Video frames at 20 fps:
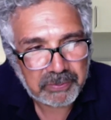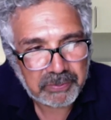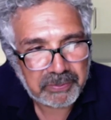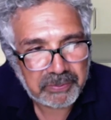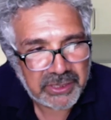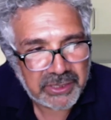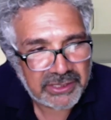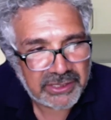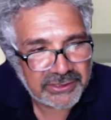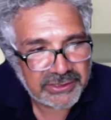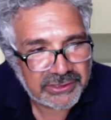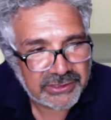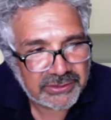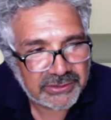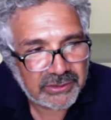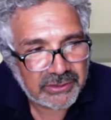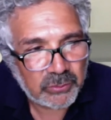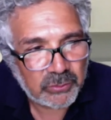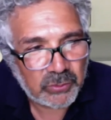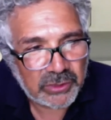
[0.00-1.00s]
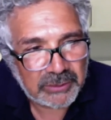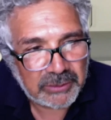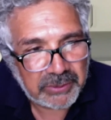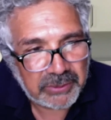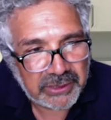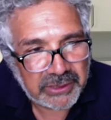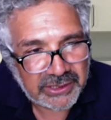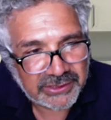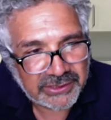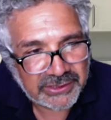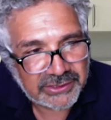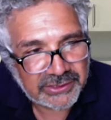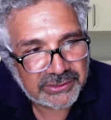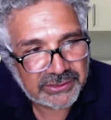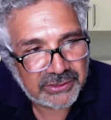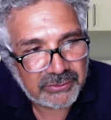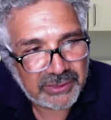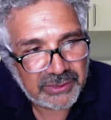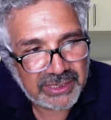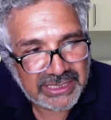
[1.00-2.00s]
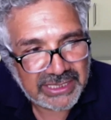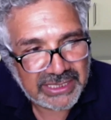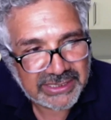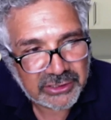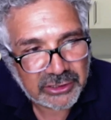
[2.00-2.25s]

plants will plants release